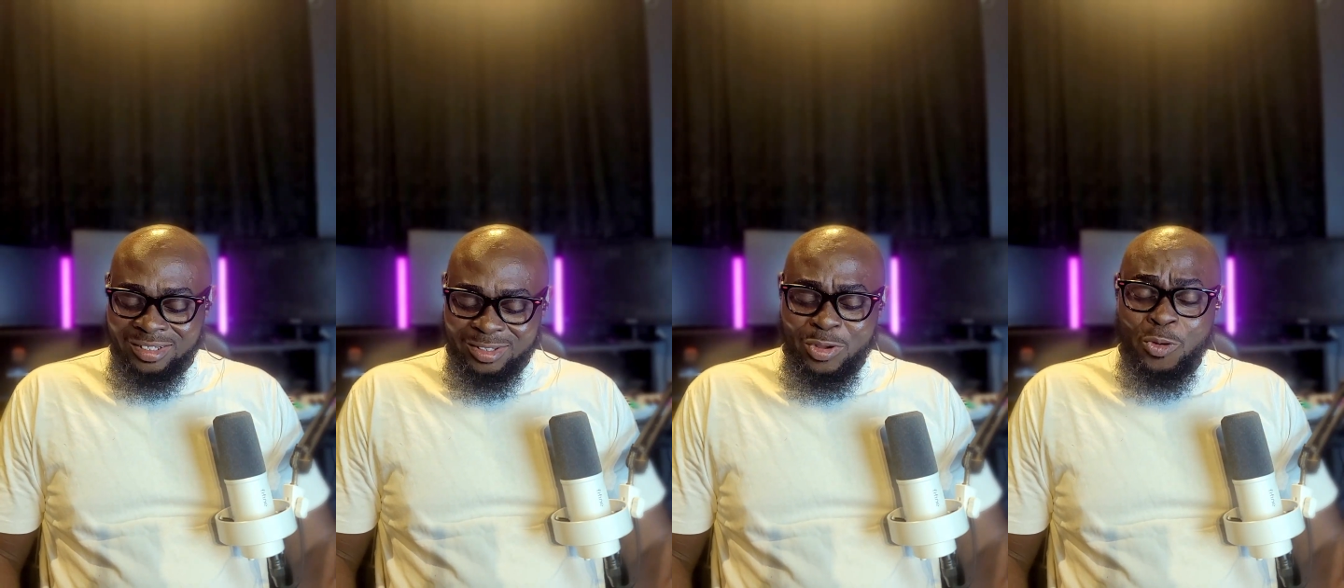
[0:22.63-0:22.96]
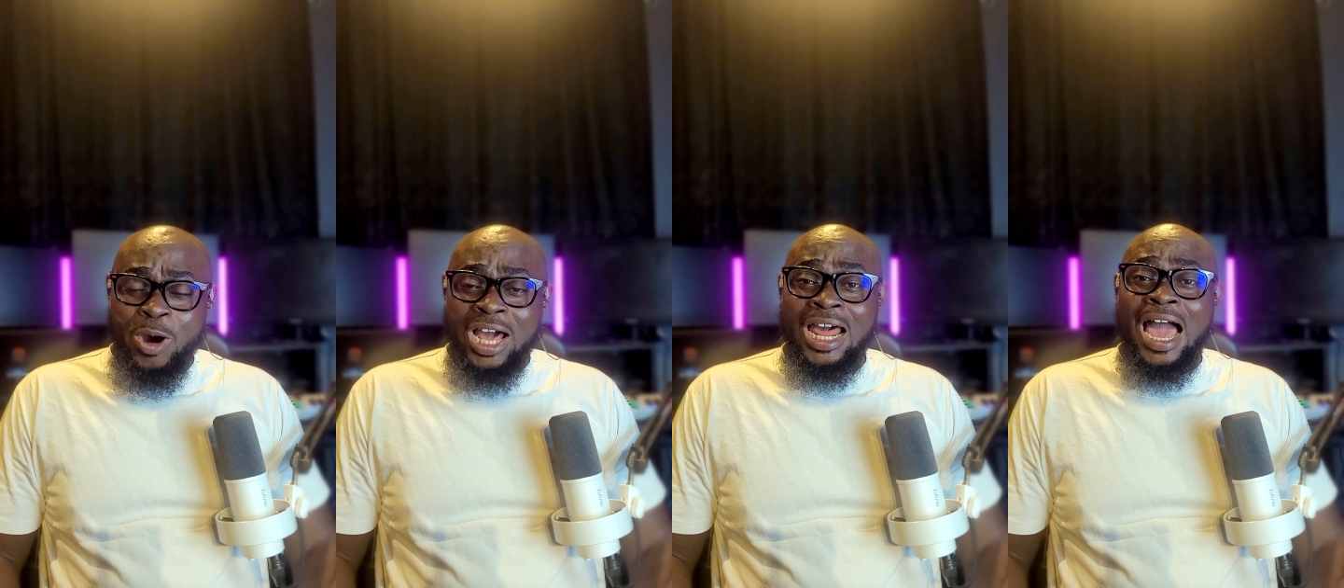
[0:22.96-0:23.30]
No
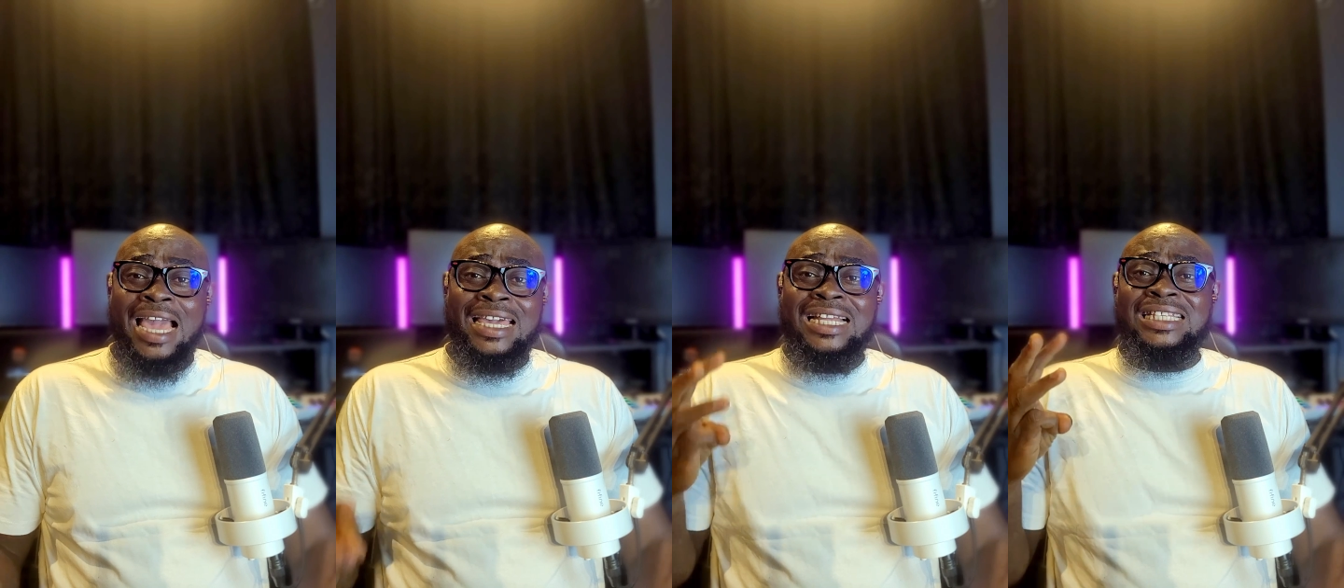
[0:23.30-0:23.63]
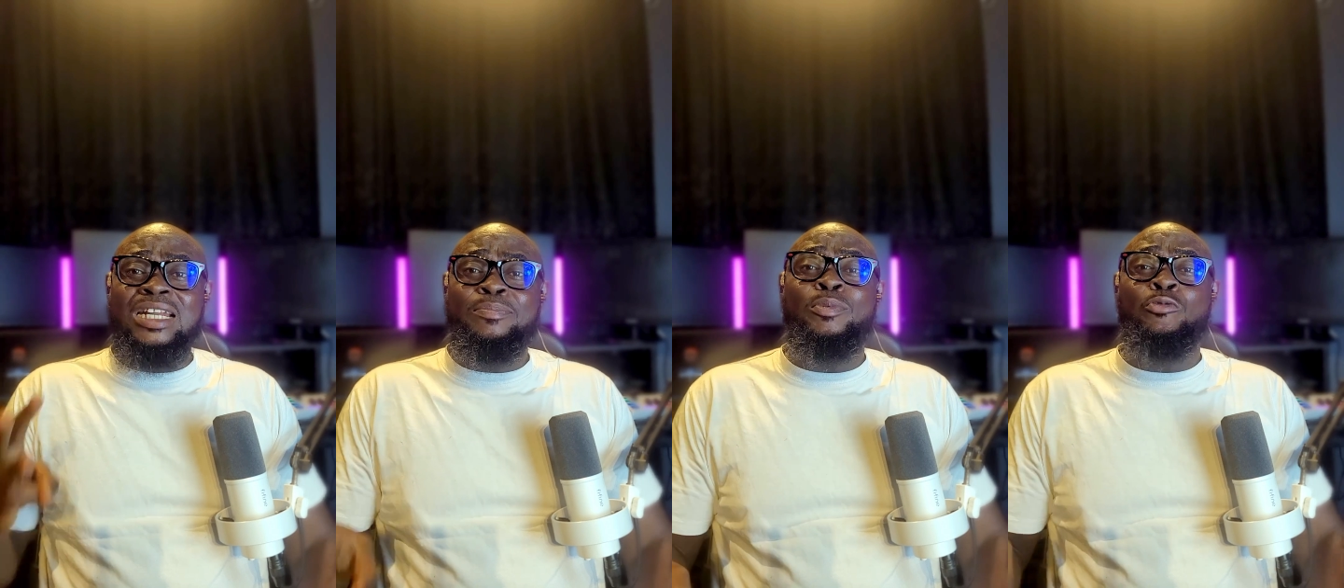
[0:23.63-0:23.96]
wahala. I get
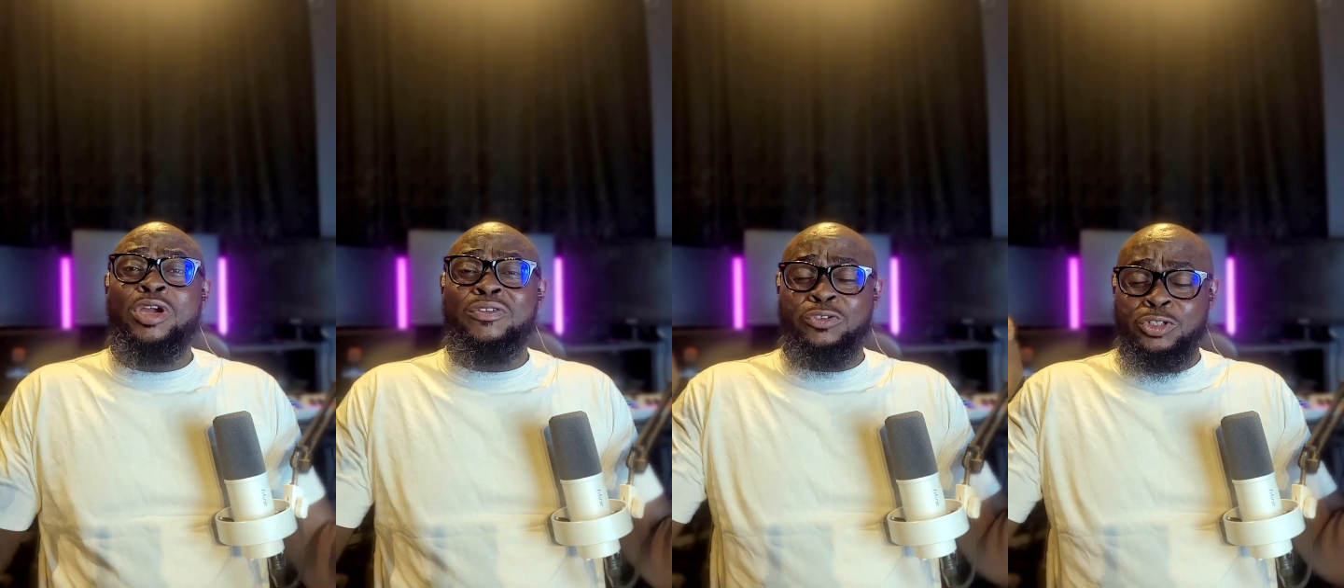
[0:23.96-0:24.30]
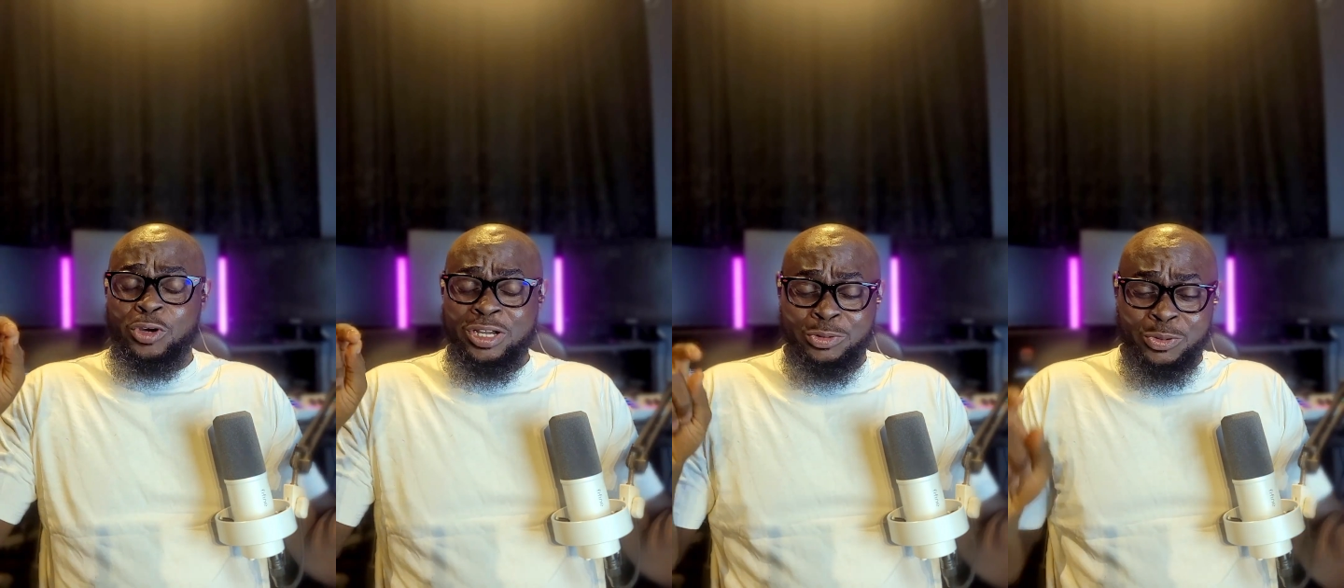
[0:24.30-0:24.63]
three people who even
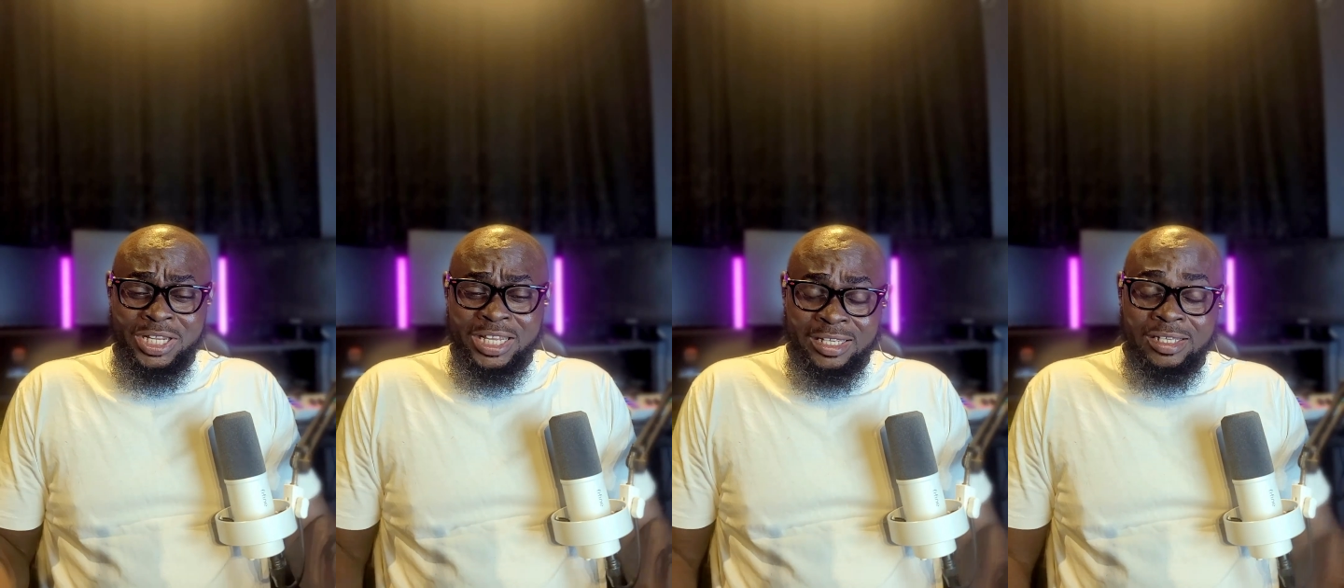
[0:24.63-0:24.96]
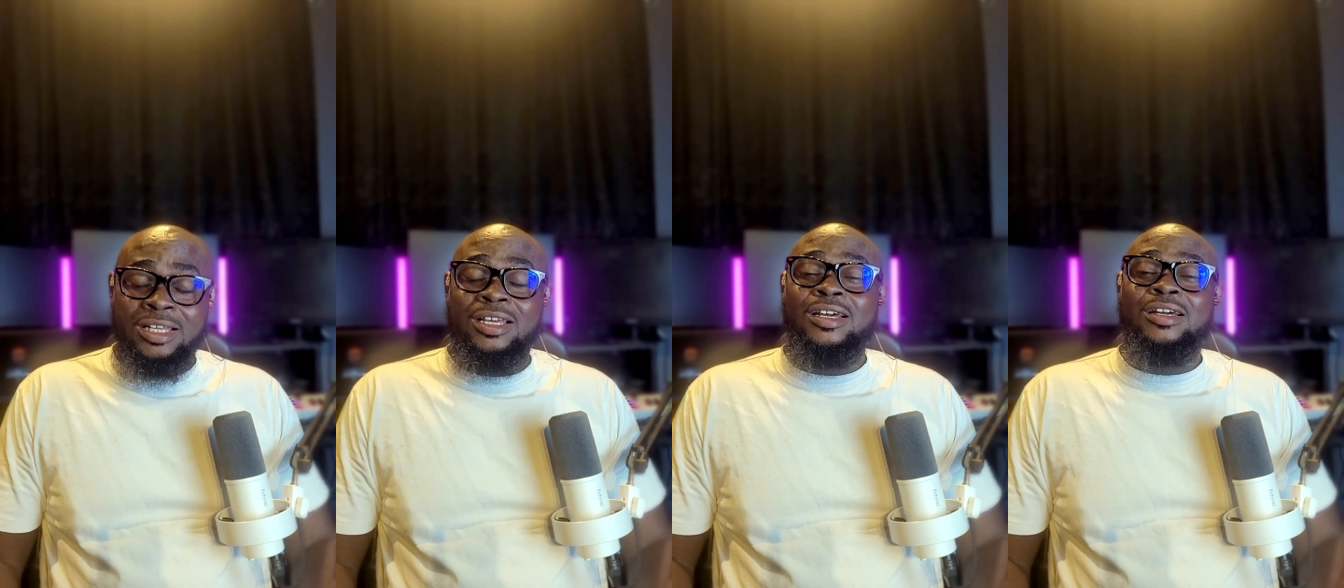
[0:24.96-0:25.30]
join today.
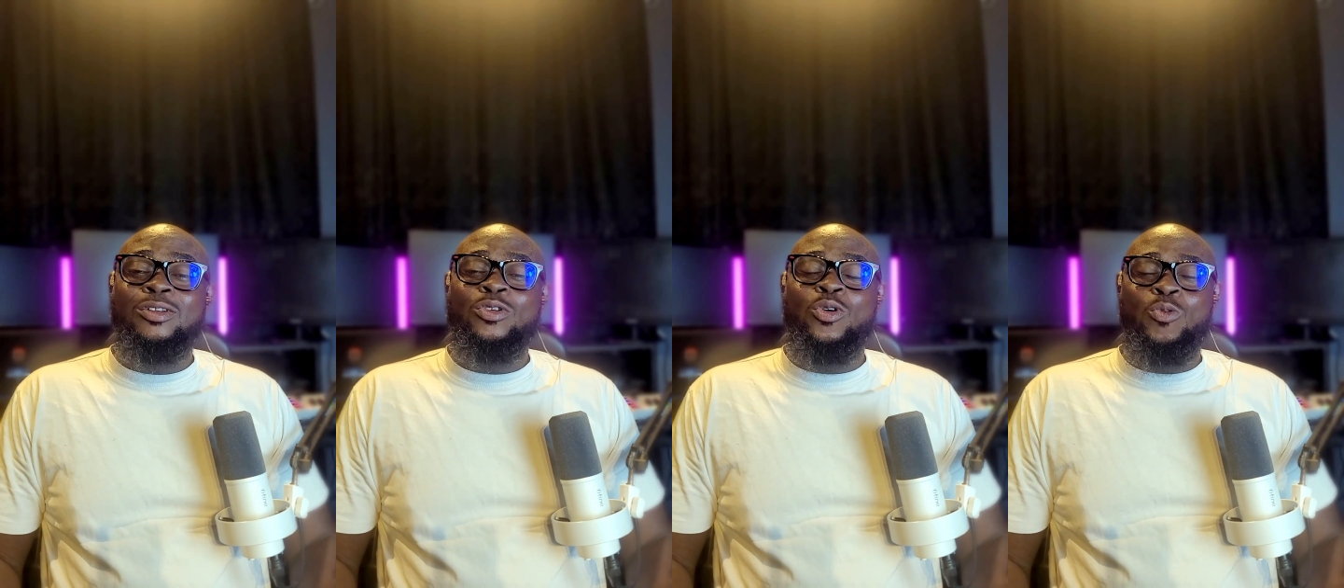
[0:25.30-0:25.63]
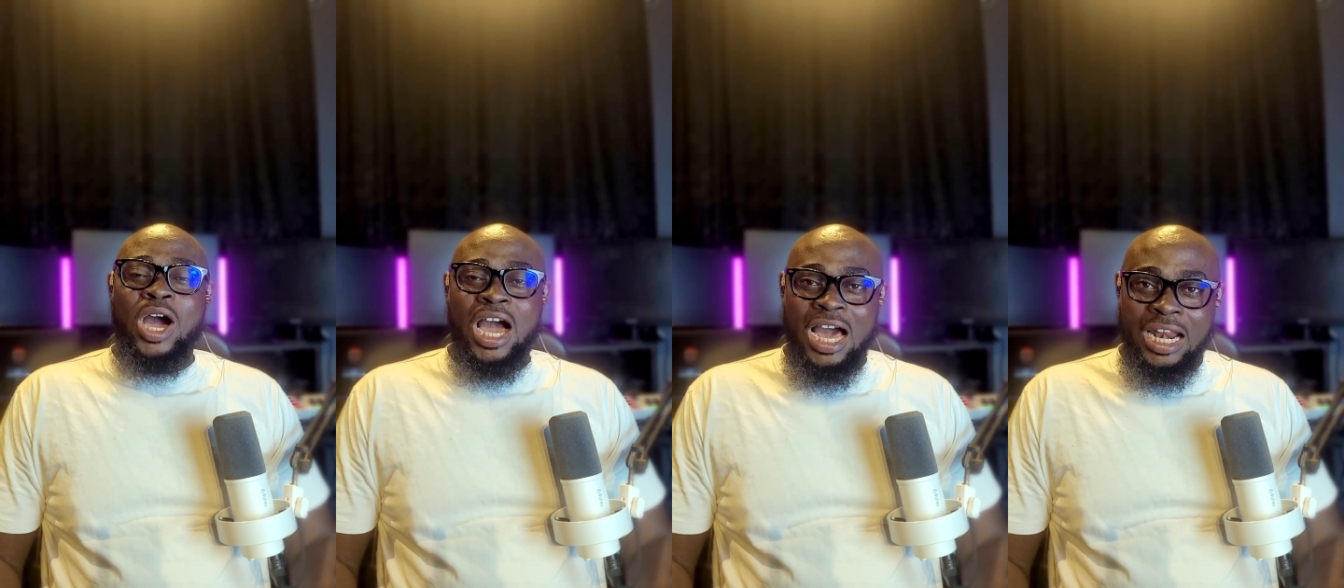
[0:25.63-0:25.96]
No
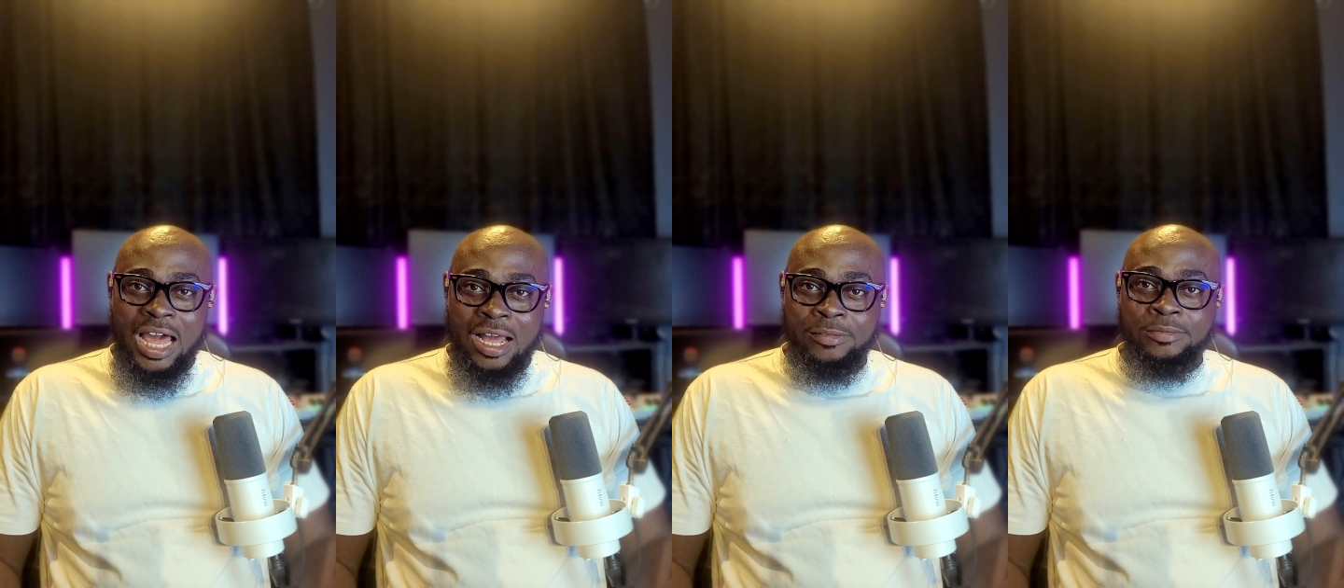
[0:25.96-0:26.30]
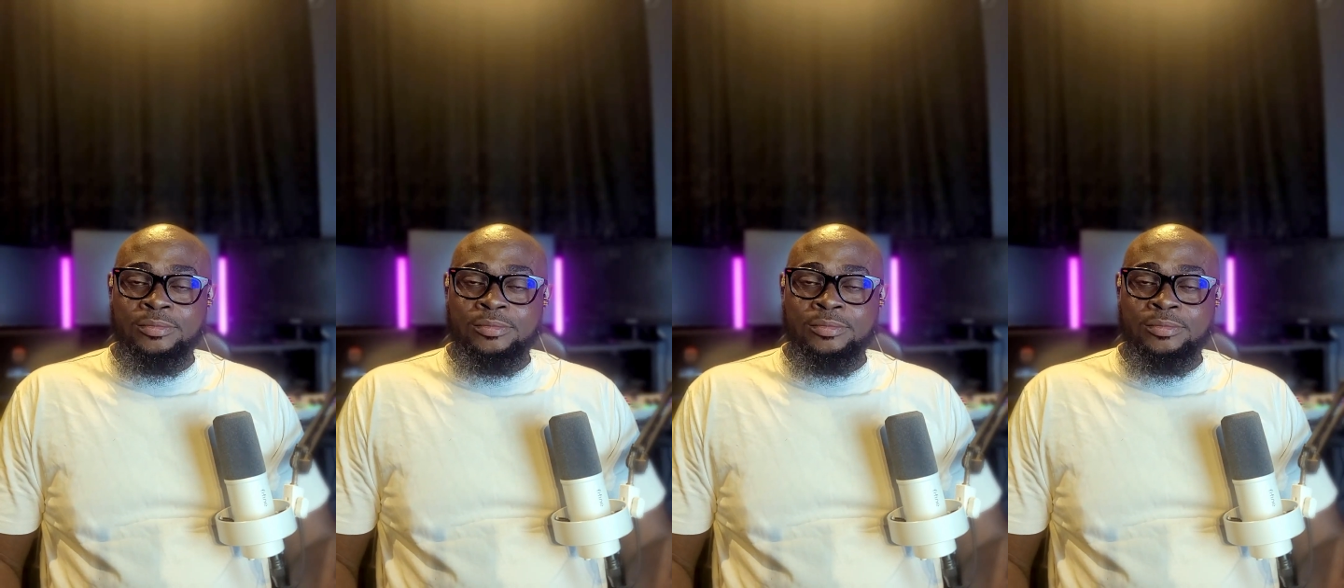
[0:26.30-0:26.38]
wahala.